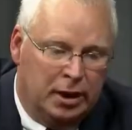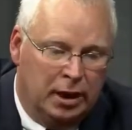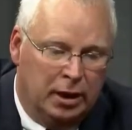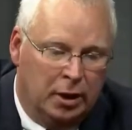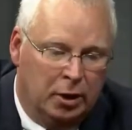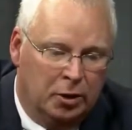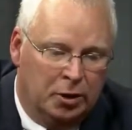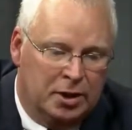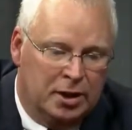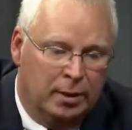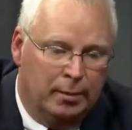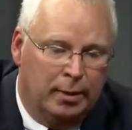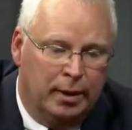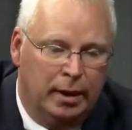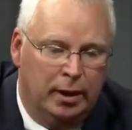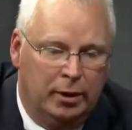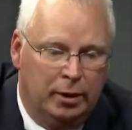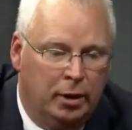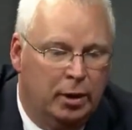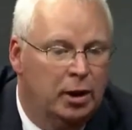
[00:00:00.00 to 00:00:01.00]
going to go to
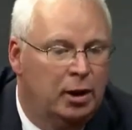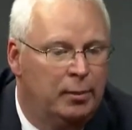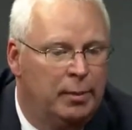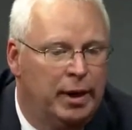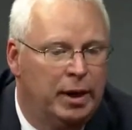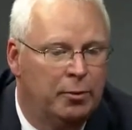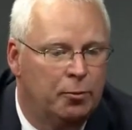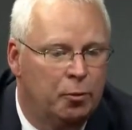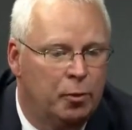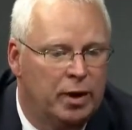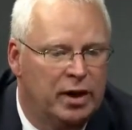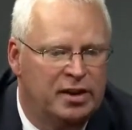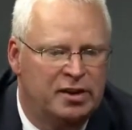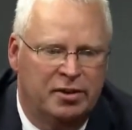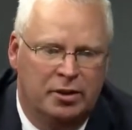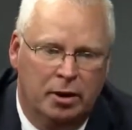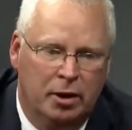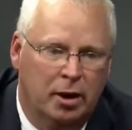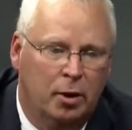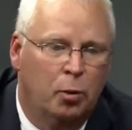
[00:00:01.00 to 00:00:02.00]
somebody. They're going to be
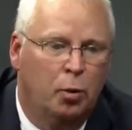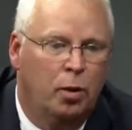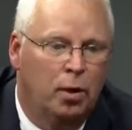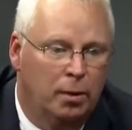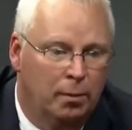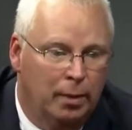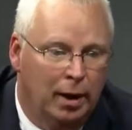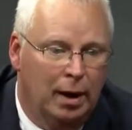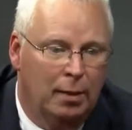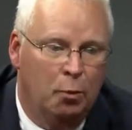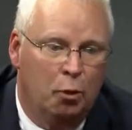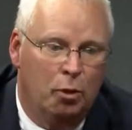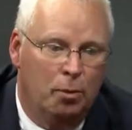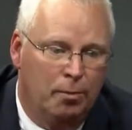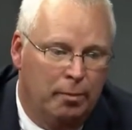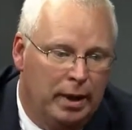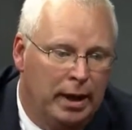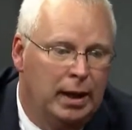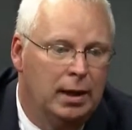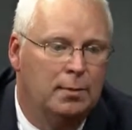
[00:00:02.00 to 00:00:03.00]
enriched. They're going to want to buy more
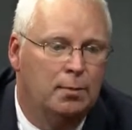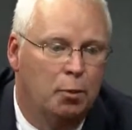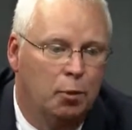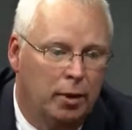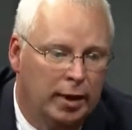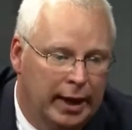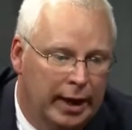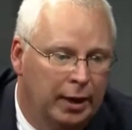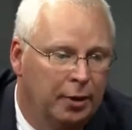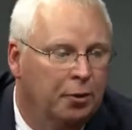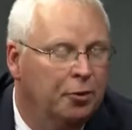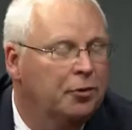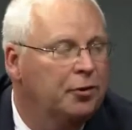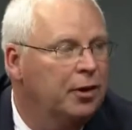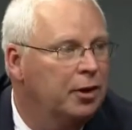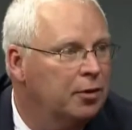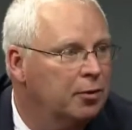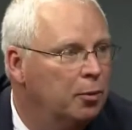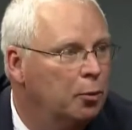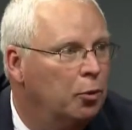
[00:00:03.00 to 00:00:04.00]
meat, more
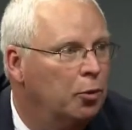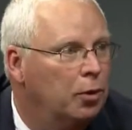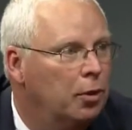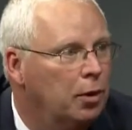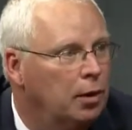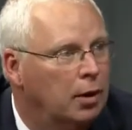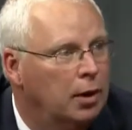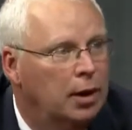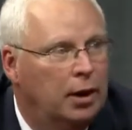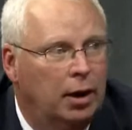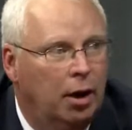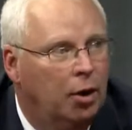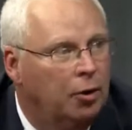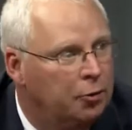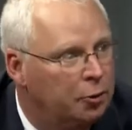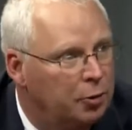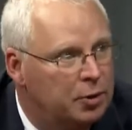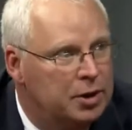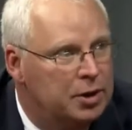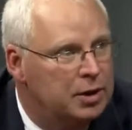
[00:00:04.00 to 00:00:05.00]
candlesticks, more all
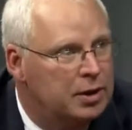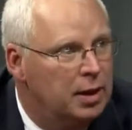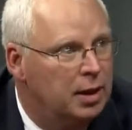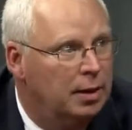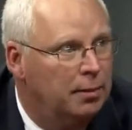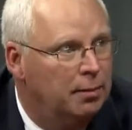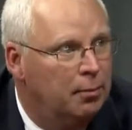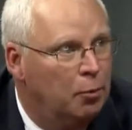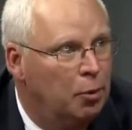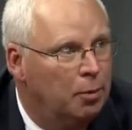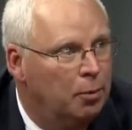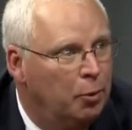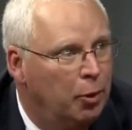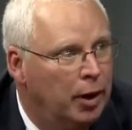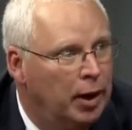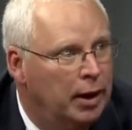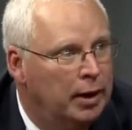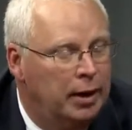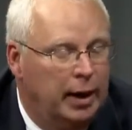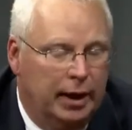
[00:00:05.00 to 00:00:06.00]
sorts of more
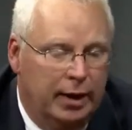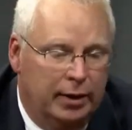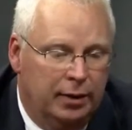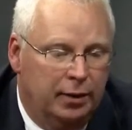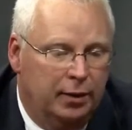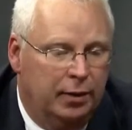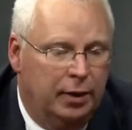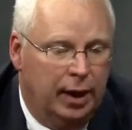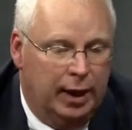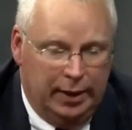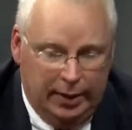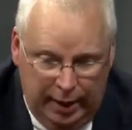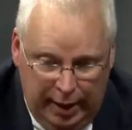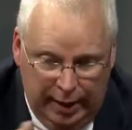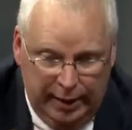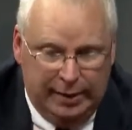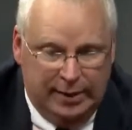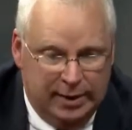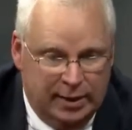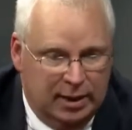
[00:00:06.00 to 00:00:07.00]
bread, and
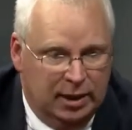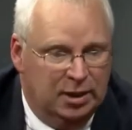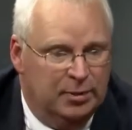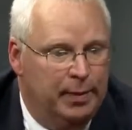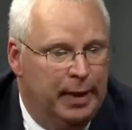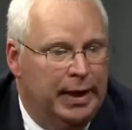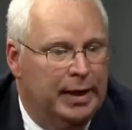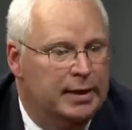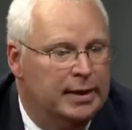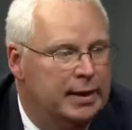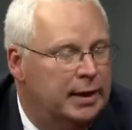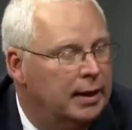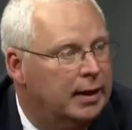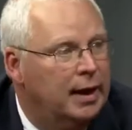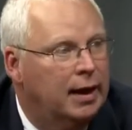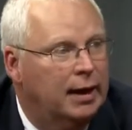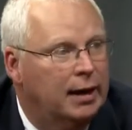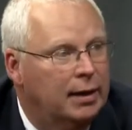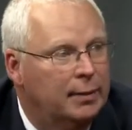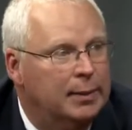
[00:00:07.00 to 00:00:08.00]
that just expands the
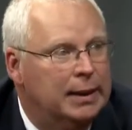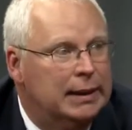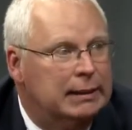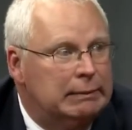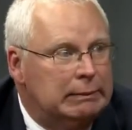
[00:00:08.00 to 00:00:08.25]
economy.